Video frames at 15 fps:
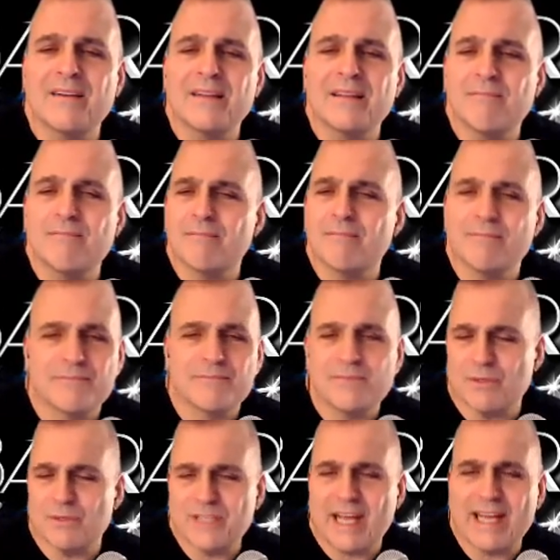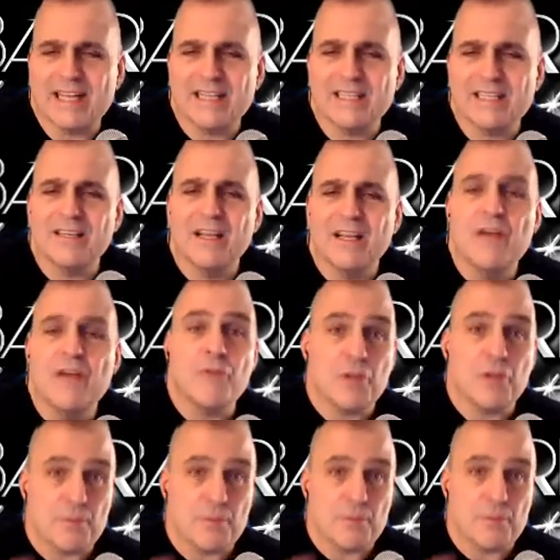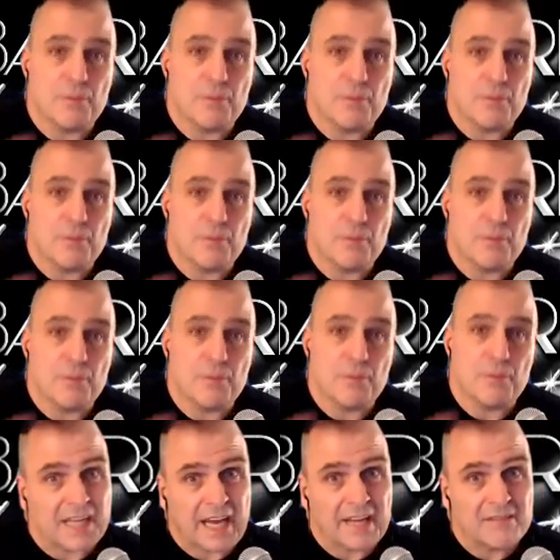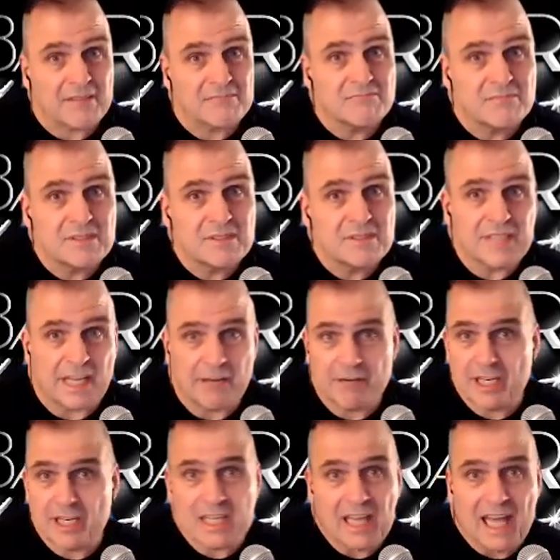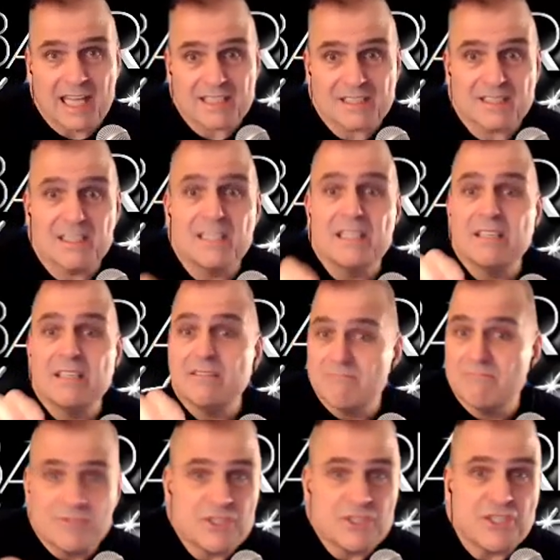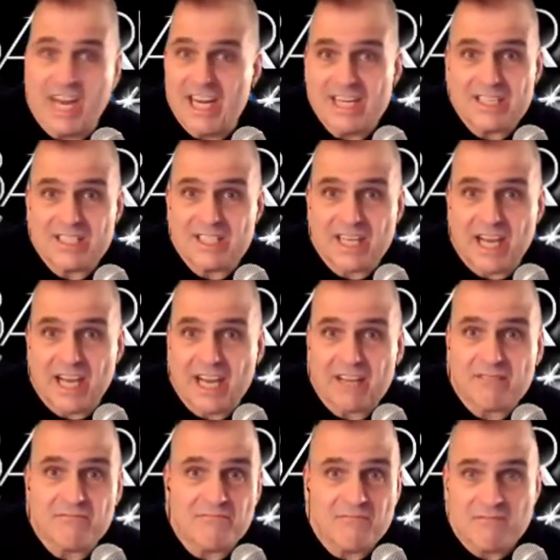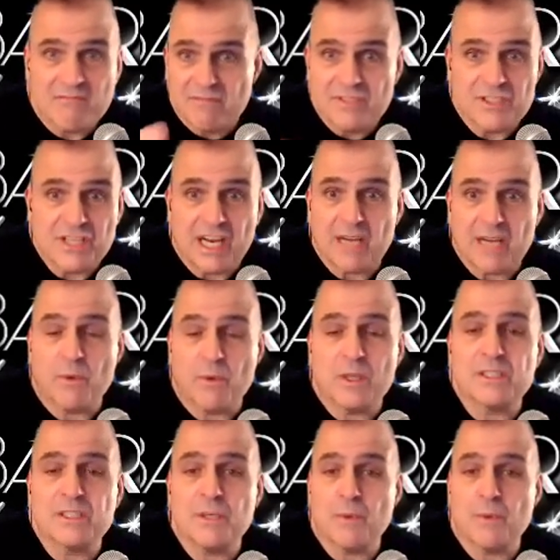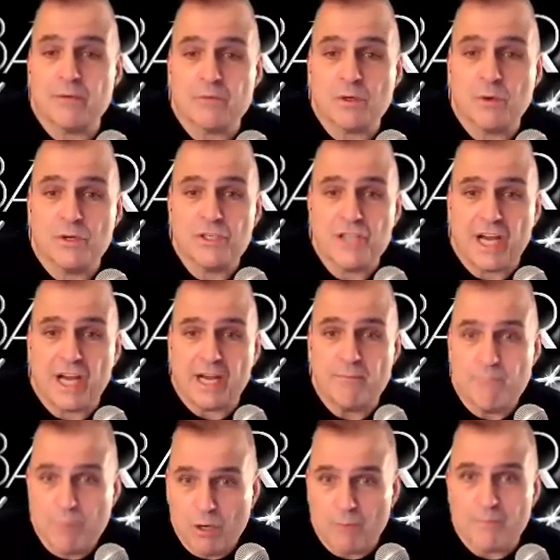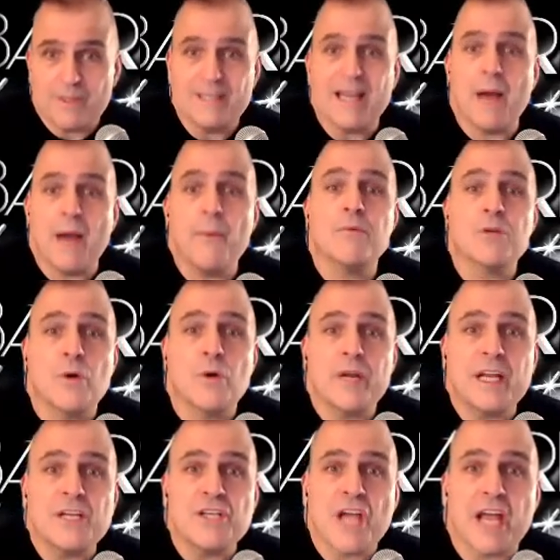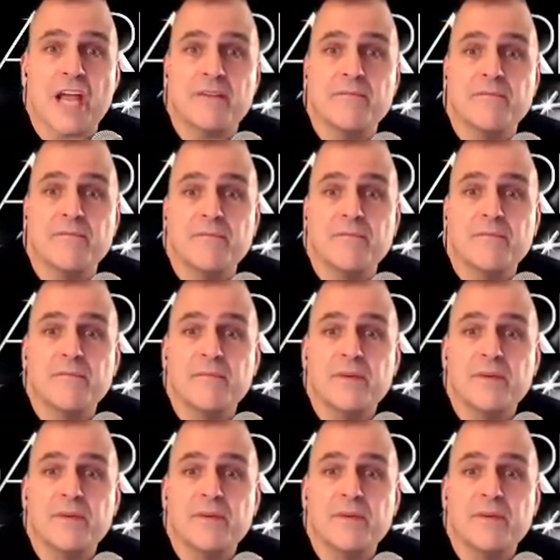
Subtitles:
hit, title it for the person who's singing. Say you're in a class. Jane is singing. You want to record Jane. Boom. Now we're recording Jane.